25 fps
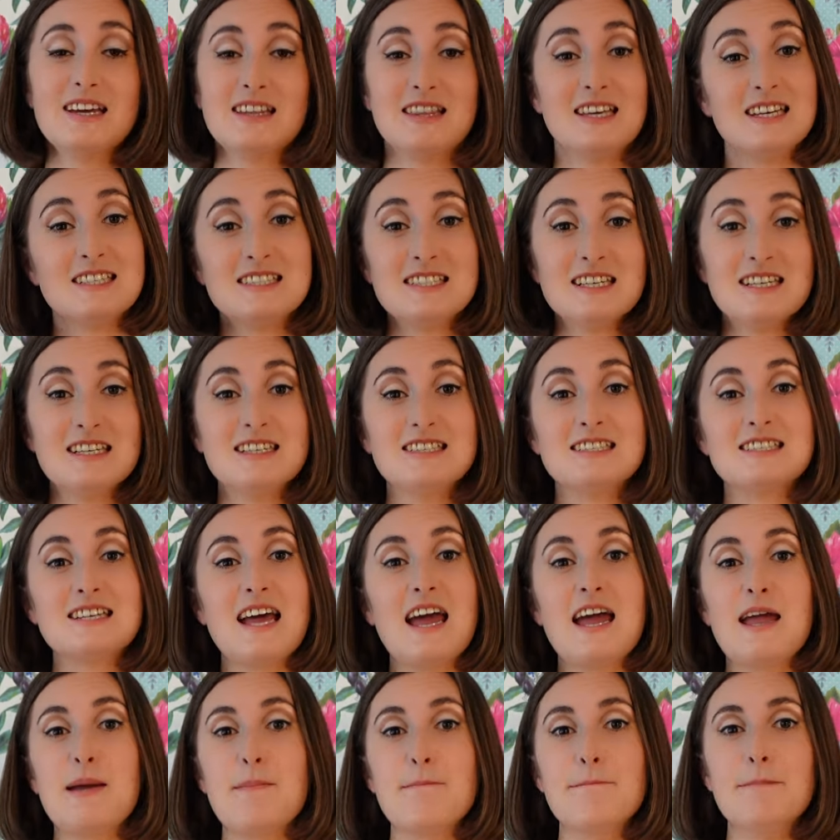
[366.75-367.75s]
This is
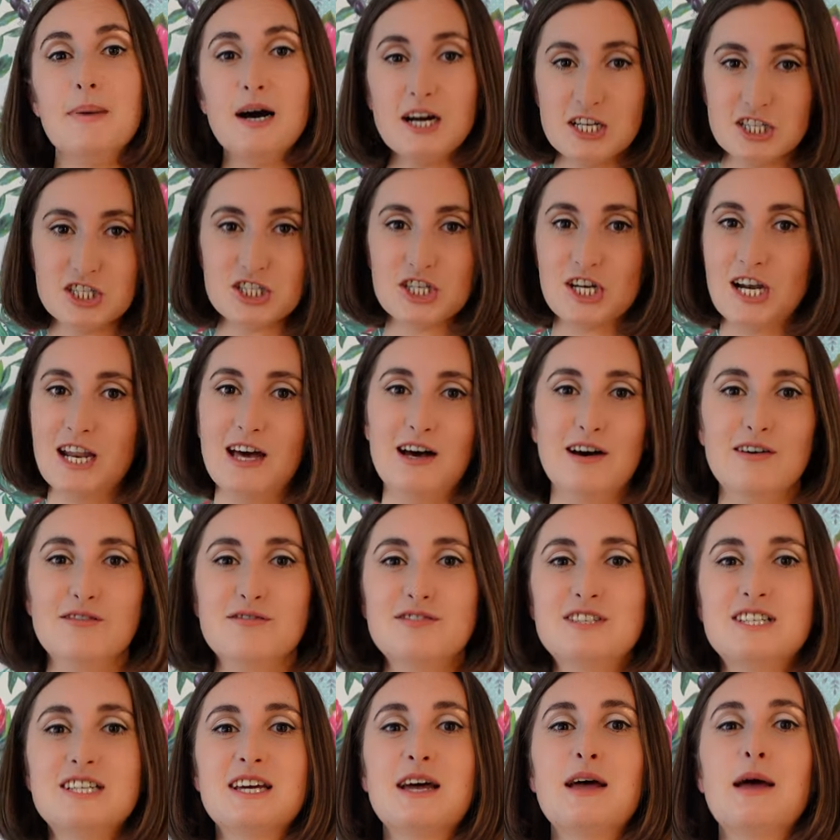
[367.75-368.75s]
a
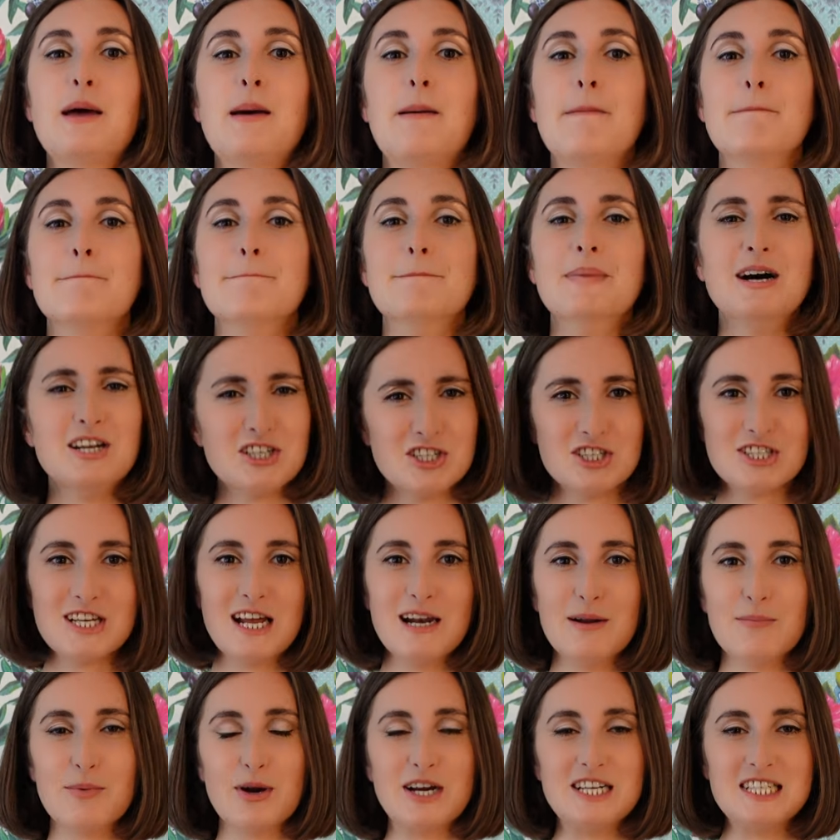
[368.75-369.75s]
much-loved,
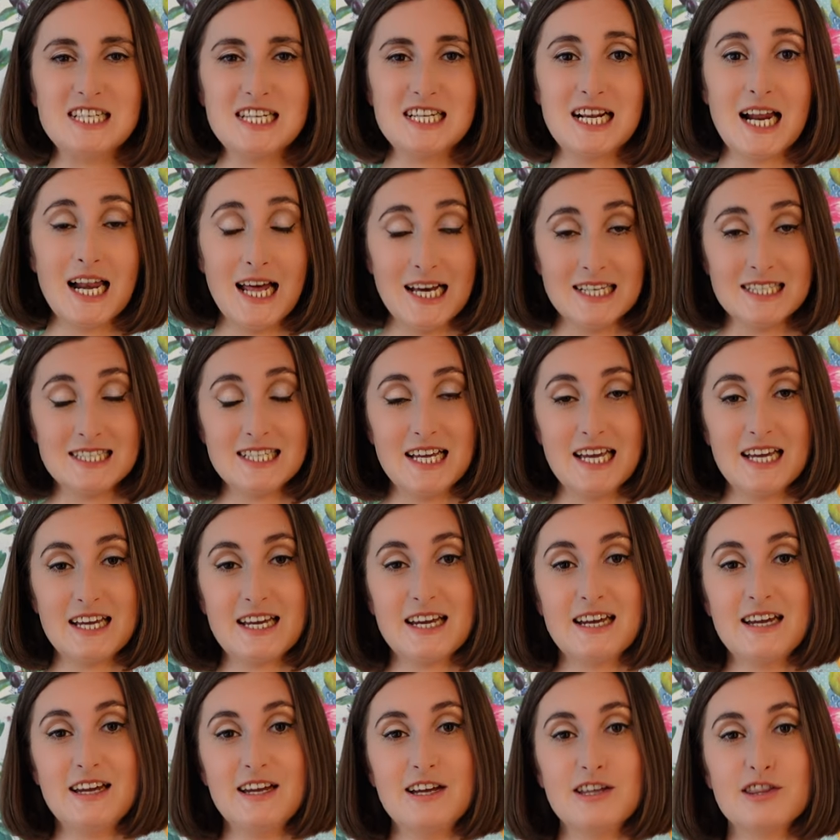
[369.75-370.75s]
much-celebrated
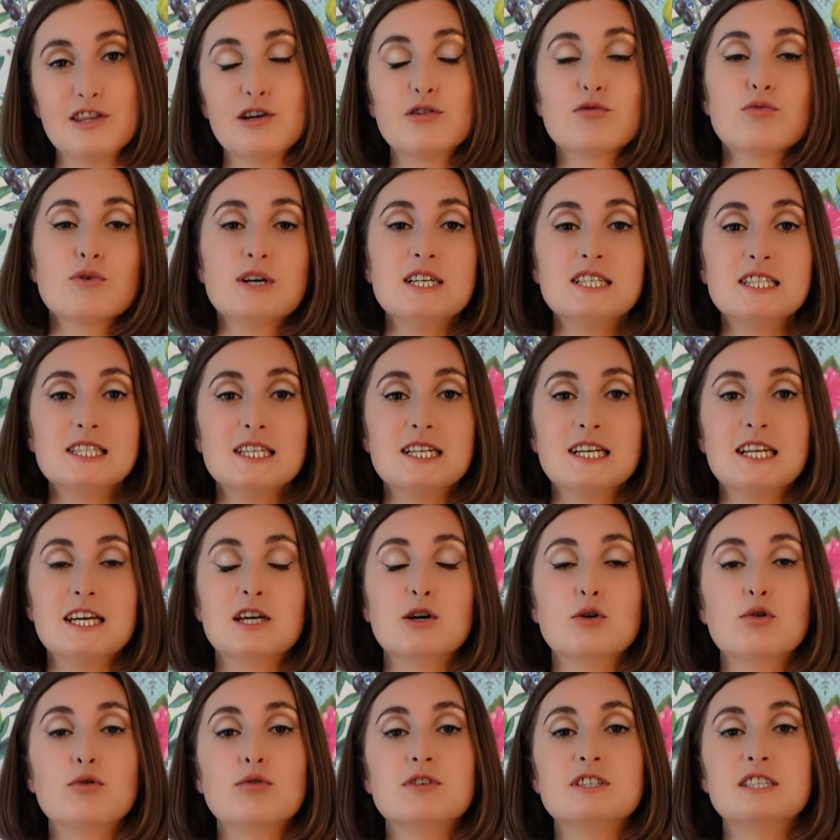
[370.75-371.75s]
classic that recently
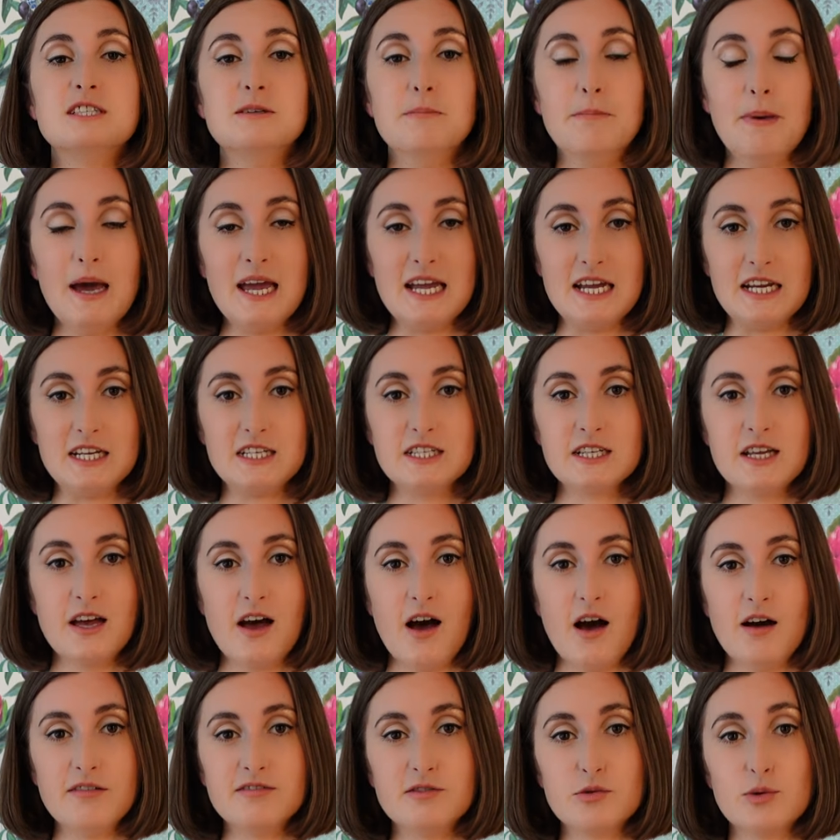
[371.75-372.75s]
caused debate
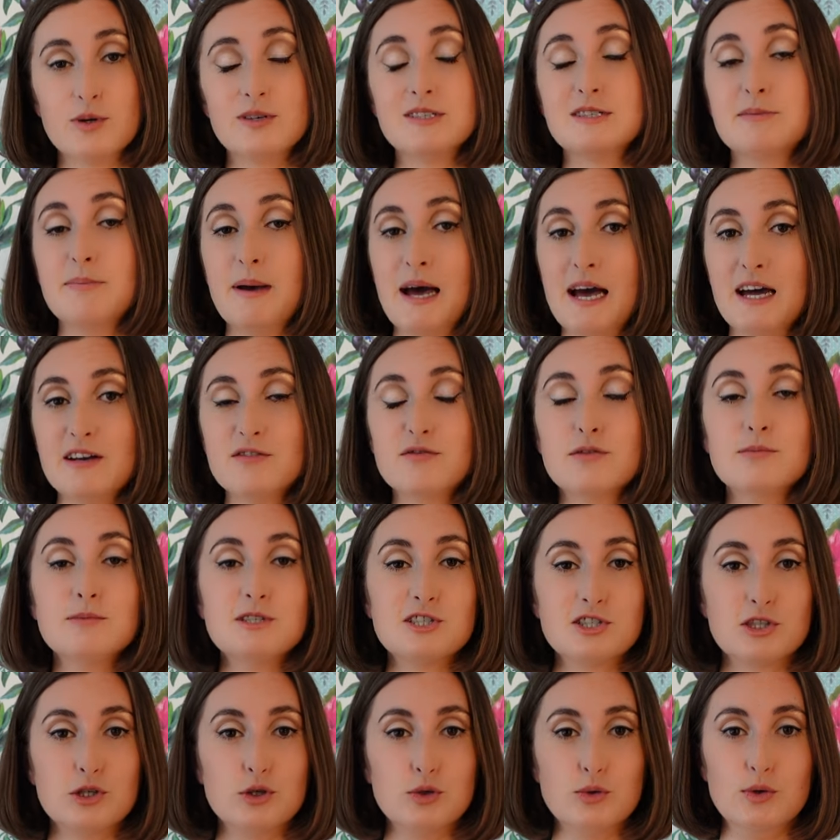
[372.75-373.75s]
after it was banned from a
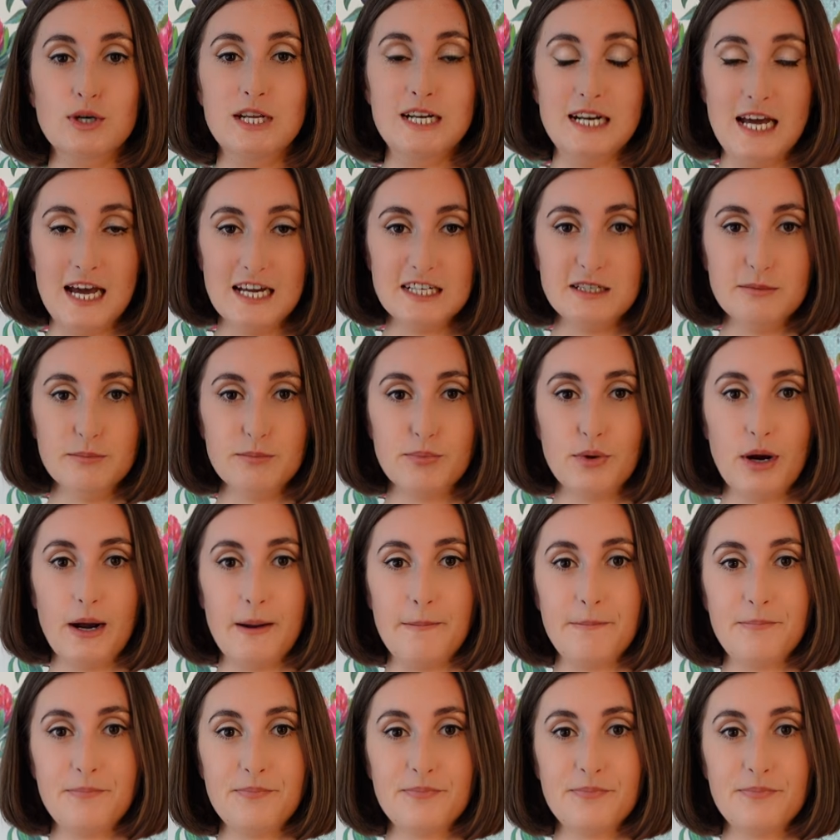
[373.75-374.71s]
school in Edinburgh.